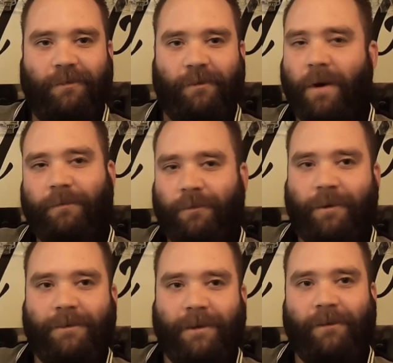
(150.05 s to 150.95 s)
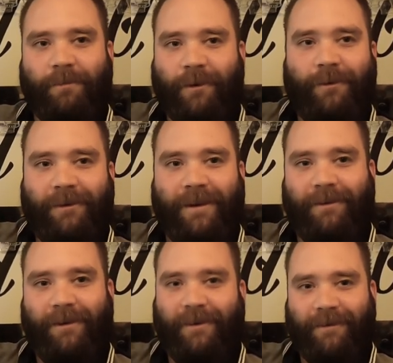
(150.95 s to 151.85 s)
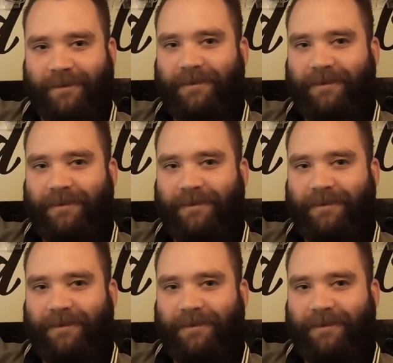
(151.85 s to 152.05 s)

you have to respect the product and uh,